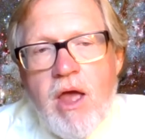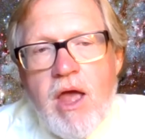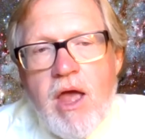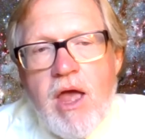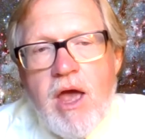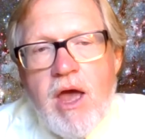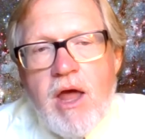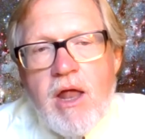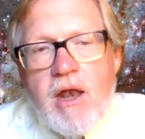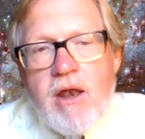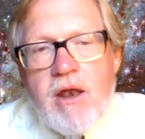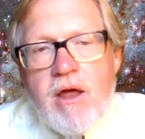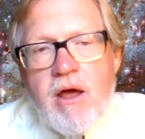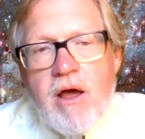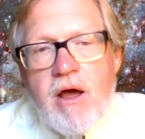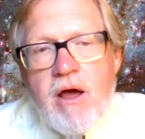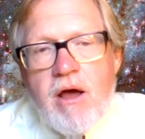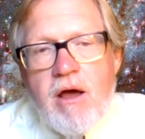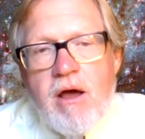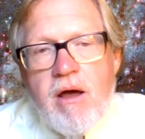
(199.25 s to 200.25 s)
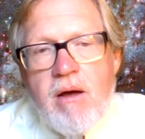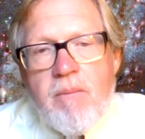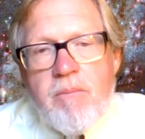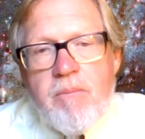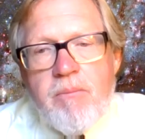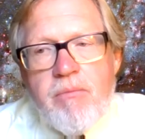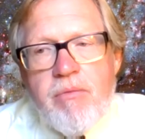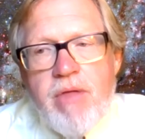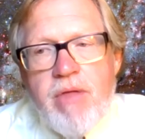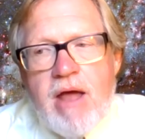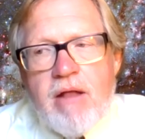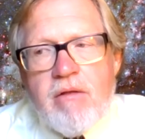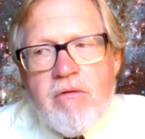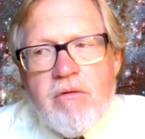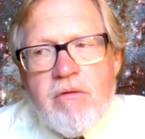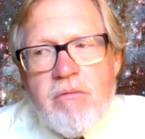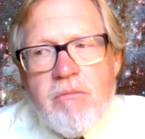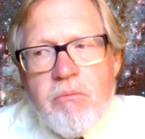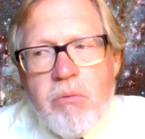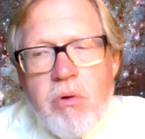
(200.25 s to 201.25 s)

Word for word: and um, that